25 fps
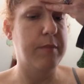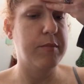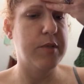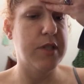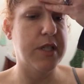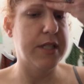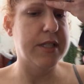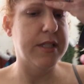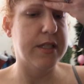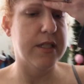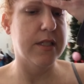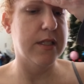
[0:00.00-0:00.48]

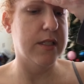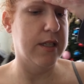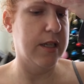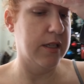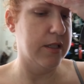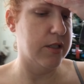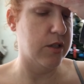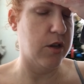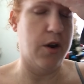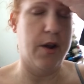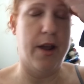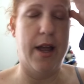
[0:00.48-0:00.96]
just,
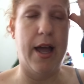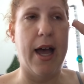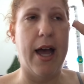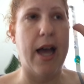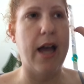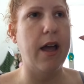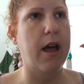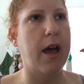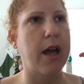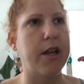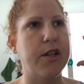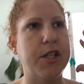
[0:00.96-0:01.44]
sorry.
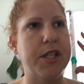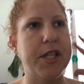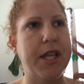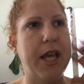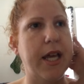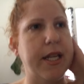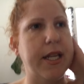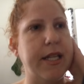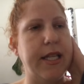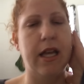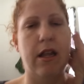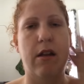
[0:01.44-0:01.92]
I just
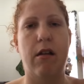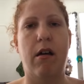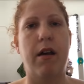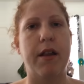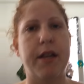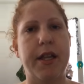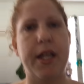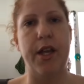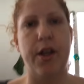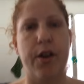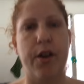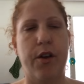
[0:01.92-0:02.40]
had to get
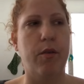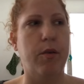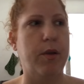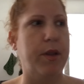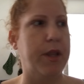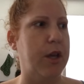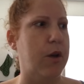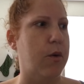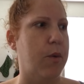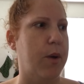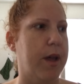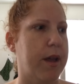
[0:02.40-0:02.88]
on here
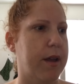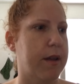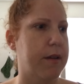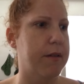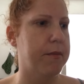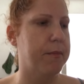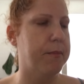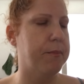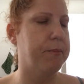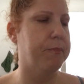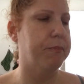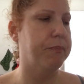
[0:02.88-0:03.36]
really quick
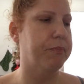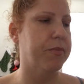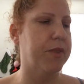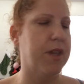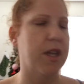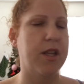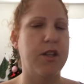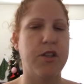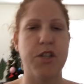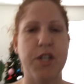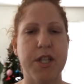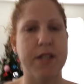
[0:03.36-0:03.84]

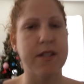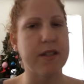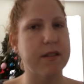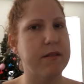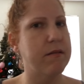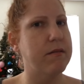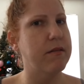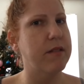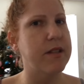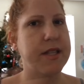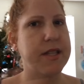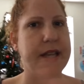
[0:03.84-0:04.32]
and just
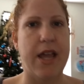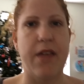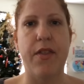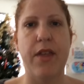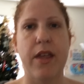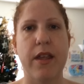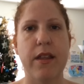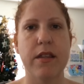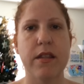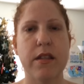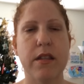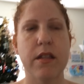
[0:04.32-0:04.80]
say
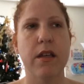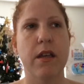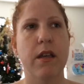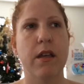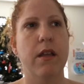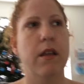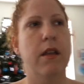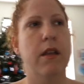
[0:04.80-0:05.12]
this.